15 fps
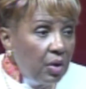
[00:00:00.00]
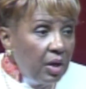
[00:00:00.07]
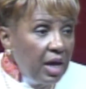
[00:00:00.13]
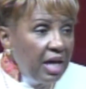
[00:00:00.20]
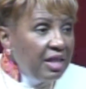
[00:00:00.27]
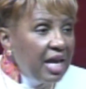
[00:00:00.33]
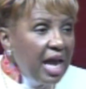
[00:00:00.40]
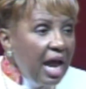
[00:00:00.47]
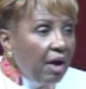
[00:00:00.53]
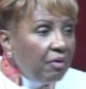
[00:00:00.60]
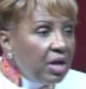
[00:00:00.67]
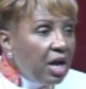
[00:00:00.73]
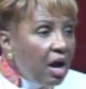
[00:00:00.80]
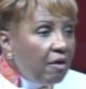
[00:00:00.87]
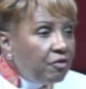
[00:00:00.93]
in the
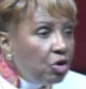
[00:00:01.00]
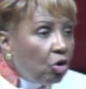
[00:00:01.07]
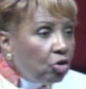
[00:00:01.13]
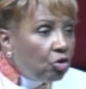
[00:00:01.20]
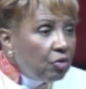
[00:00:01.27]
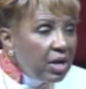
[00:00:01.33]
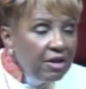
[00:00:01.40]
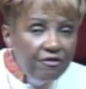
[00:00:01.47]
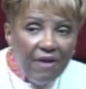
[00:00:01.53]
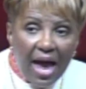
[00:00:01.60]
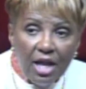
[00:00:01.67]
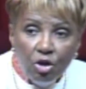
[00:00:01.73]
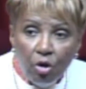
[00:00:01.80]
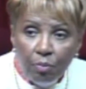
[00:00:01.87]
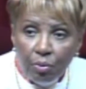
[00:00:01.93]
area of your grief
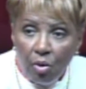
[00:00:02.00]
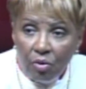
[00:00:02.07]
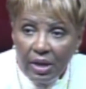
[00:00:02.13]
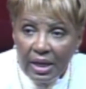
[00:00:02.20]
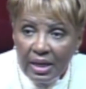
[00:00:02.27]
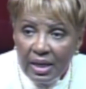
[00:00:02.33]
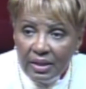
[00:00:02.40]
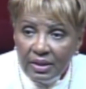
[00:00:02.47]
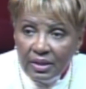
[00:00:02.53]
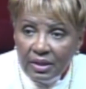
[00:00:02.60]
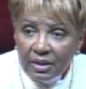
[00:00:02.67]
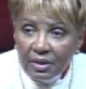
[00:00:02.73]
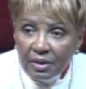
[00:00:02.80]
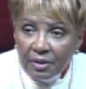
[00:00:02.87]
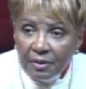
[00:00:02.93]
and your brokenness.
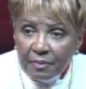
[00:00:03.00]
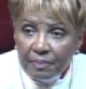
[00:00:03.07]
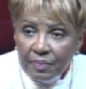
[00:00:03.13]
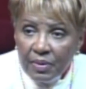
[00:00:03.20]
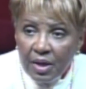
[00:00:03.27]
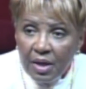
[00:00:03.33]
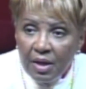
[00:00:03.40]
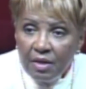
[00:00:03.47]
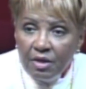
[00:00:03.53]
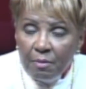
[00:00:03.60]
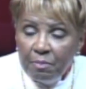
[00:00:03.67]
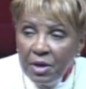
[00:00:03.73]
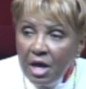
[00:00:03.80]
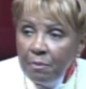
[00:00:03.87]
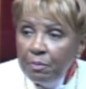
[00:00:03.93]
The
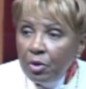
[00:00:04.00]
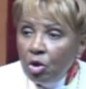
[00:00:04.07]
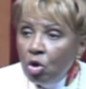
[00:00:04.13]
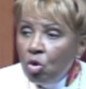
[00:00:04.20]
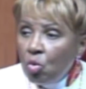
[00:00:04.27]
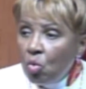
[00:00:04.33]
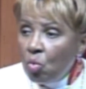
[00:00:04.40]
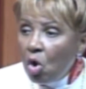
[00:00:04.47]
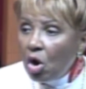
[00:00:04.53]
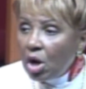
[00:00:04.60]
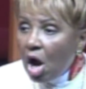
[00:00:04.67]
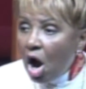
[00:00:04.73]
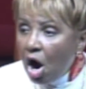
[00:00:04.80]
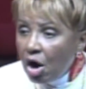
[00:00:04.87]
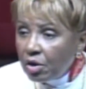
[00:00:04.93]
people who work
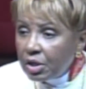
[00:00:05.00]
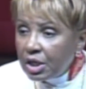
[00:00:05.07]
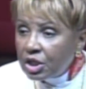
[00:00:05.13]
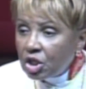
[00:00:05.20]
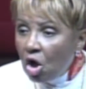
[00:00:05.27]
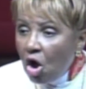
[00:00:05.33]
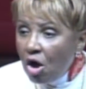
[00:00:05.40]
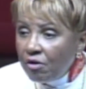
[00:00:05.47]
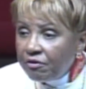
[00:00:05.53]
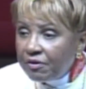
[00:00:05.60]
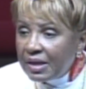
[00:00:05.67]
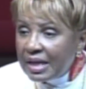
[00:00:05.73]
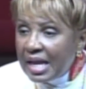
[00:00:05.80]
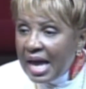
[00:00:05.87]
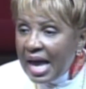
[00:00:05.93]
hardest
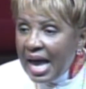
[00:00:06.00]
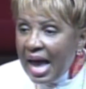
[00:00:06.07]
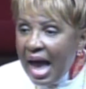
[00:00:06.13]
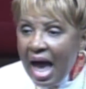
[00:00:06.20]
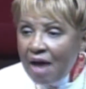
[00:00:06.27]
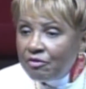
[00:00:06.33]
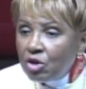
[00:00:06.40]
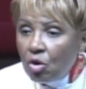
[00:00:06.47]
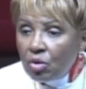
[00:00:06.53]
often have no